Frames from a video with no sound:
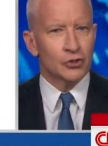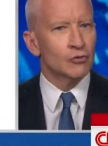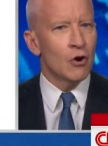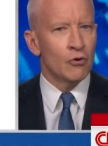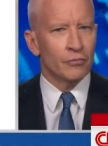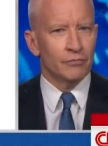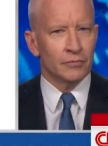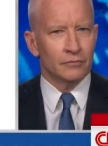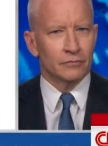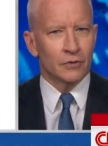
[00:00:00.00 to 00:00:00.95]
Jerome.
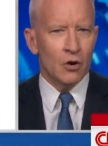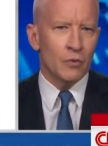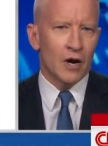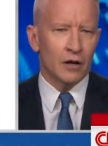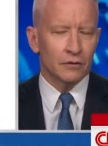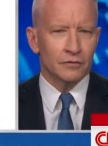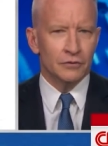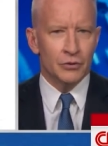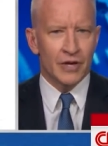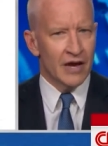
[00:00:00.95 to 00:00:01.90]
Oh, well,
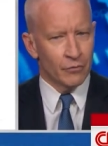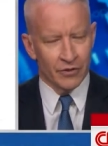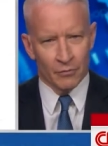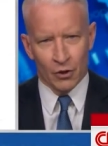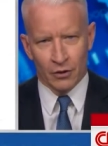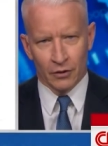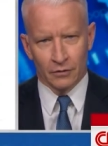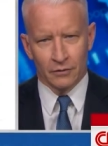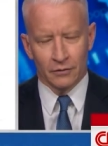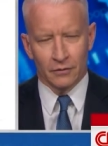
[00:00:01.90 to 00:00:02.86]
you can't win them
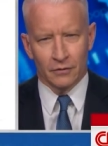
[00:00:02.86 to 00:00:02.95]
all.